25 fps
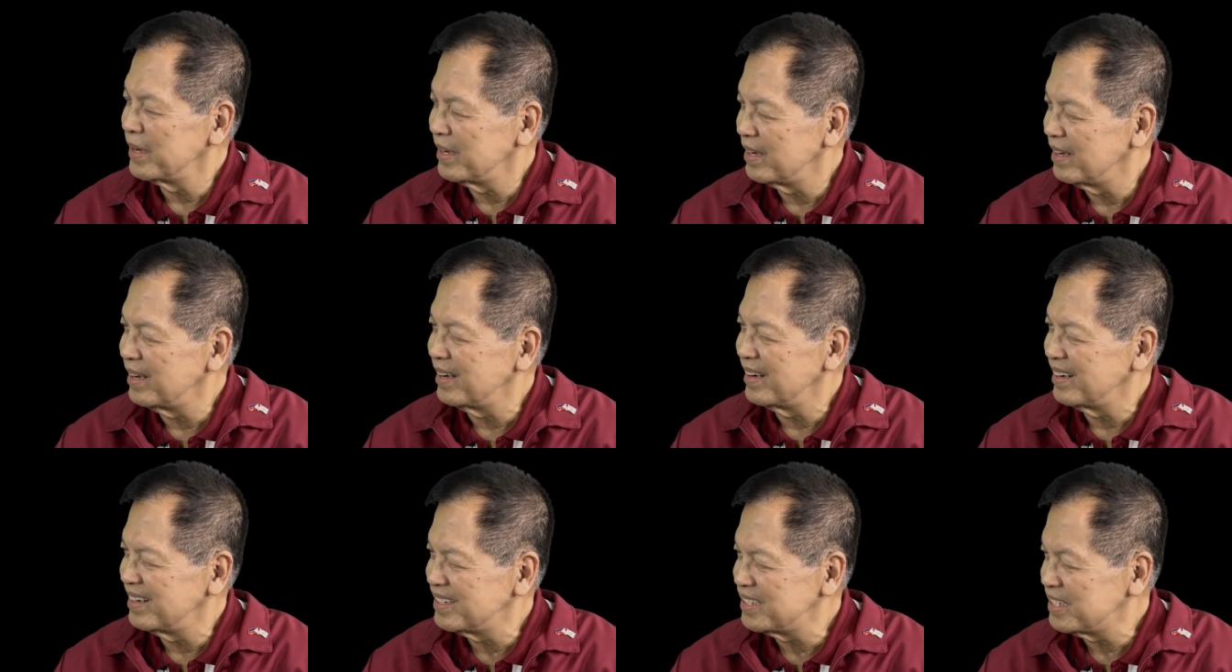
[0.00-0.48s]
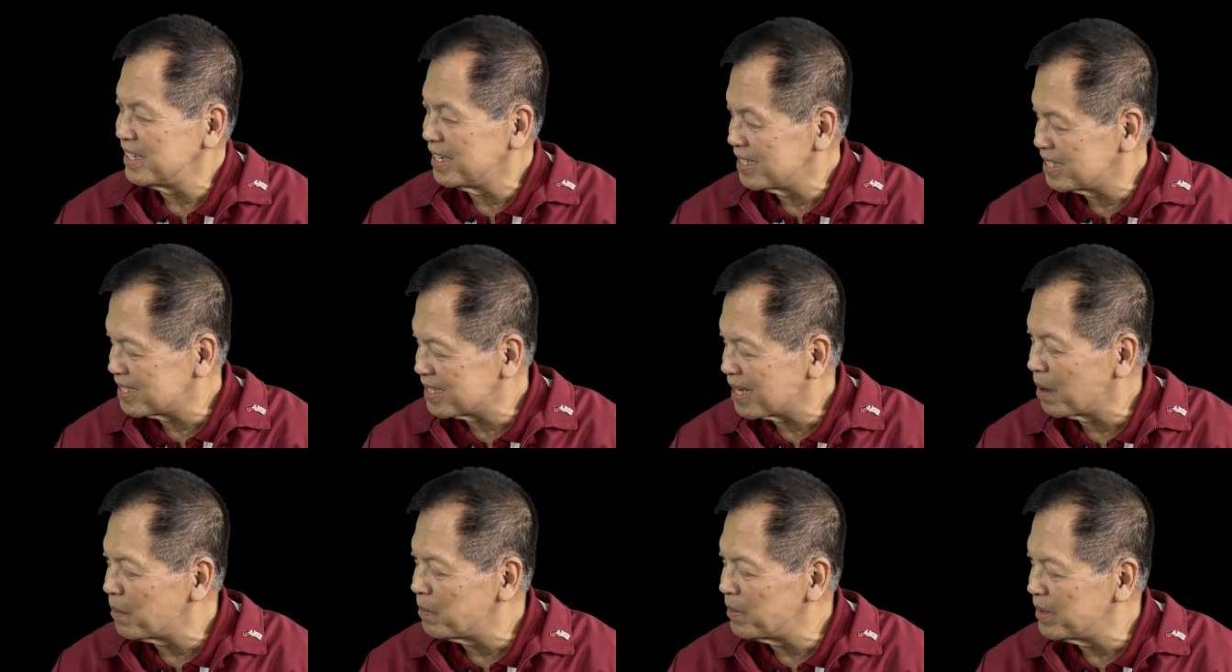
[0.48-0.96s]
mean, the
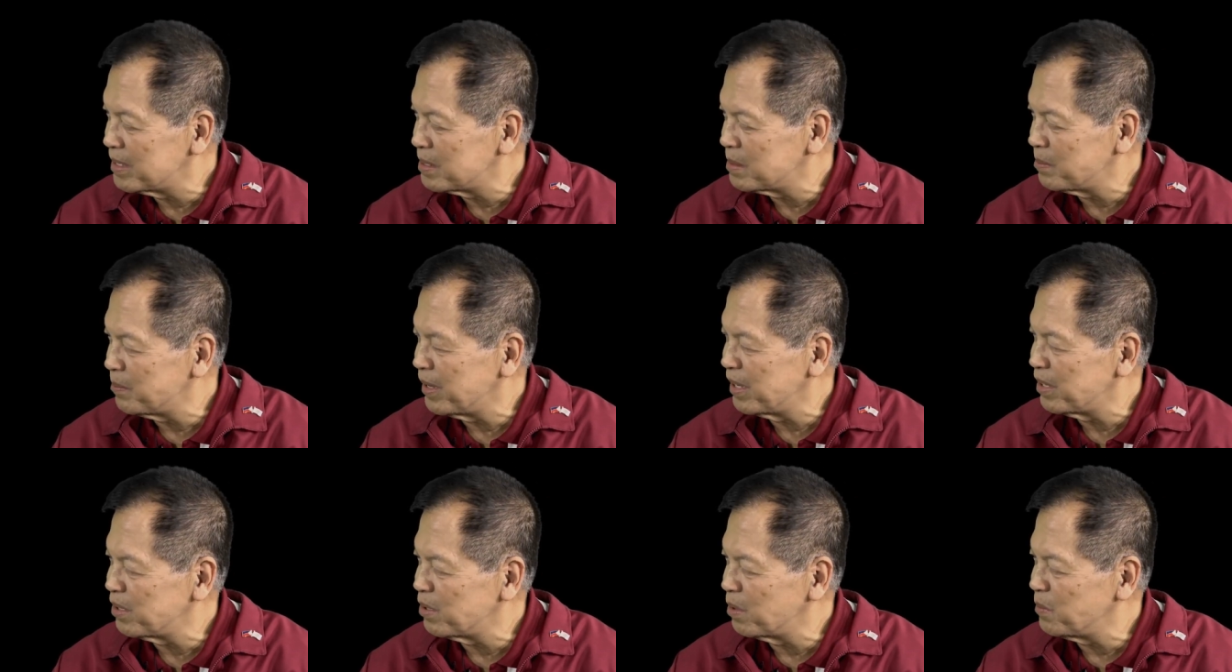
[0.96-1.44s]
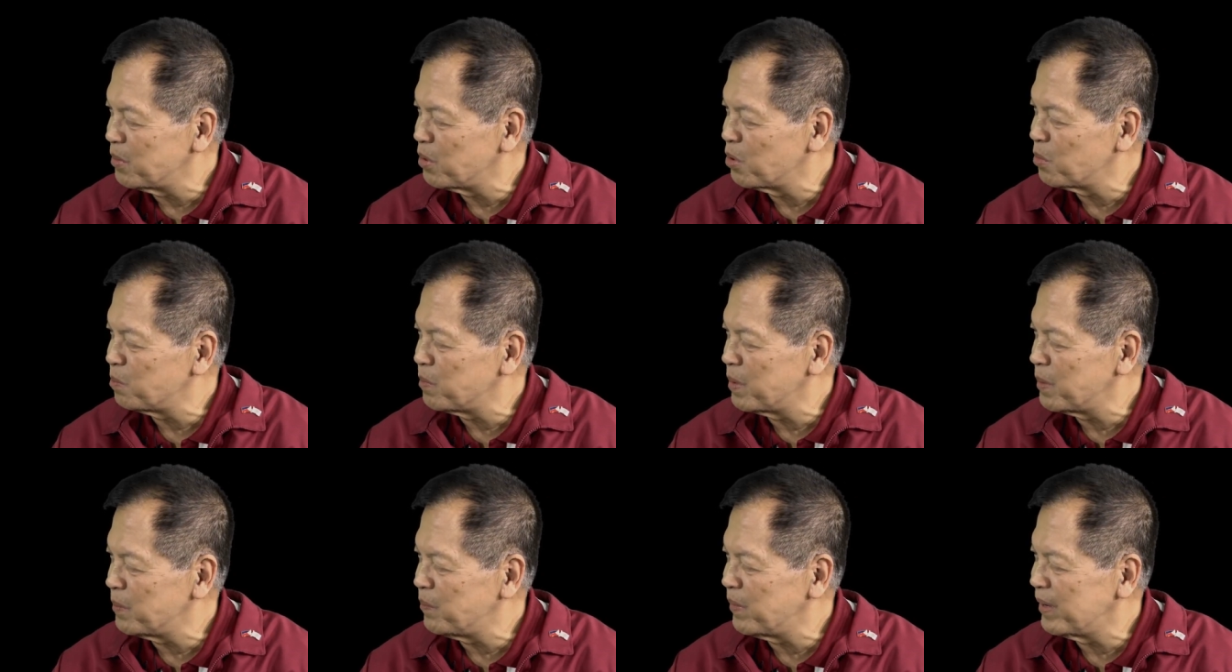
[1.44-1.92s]
establishment of
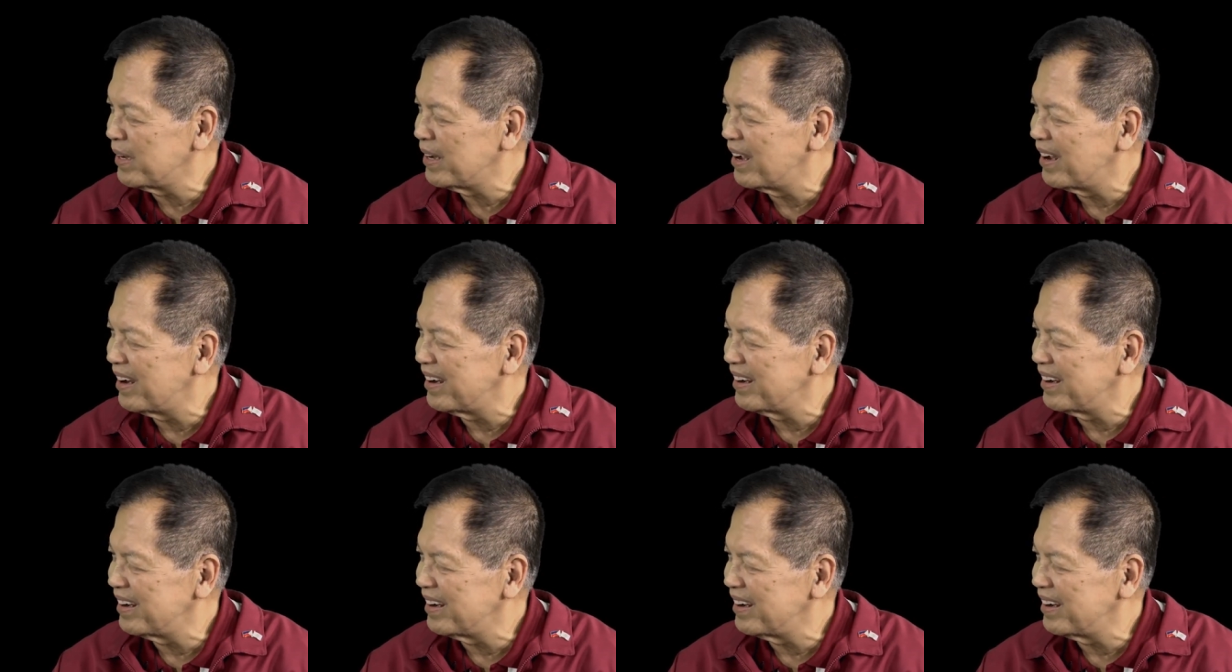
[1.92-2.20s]
UPPI?